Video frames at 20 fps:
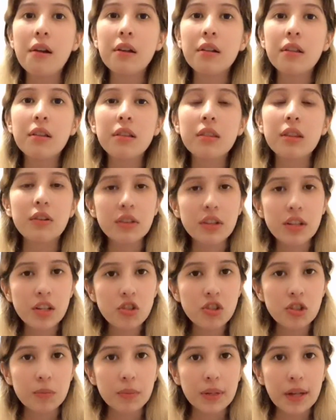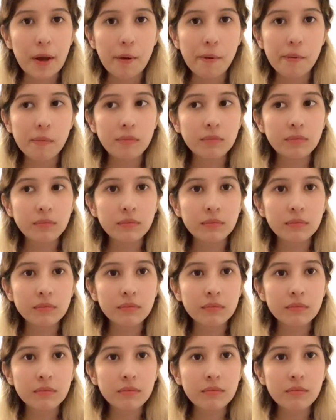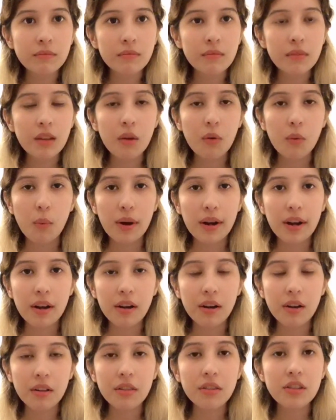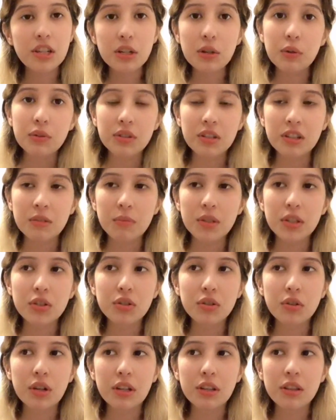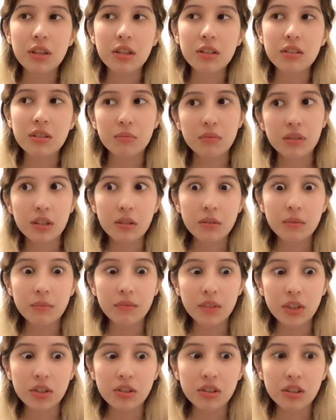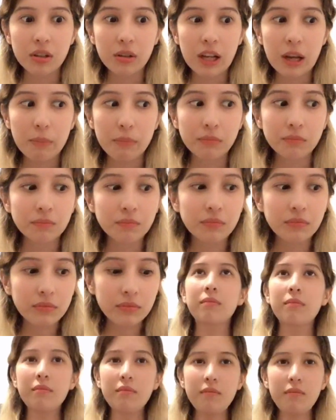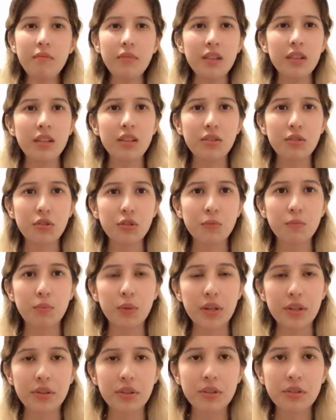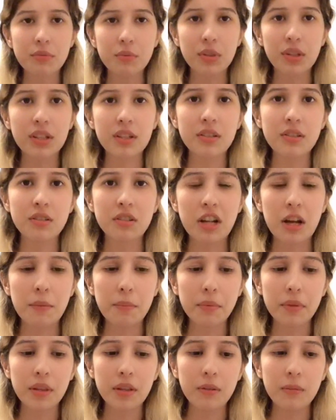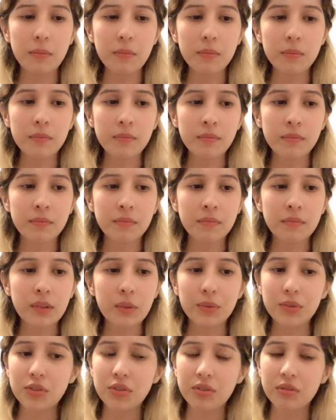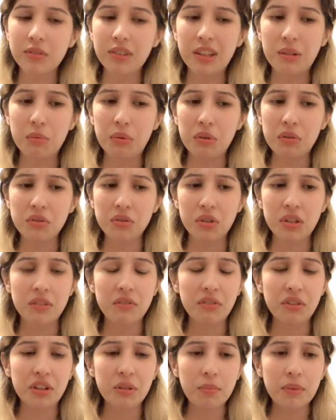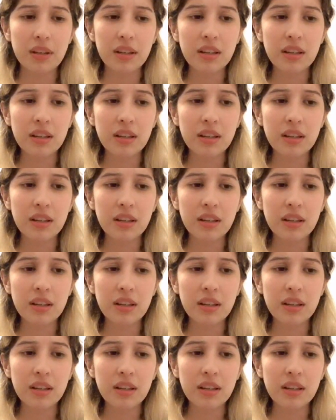they're in Egypt now, where Gio is going to be, so I think something that's going to happen. These two brothers were going to stop them, which they were also kind of creepy.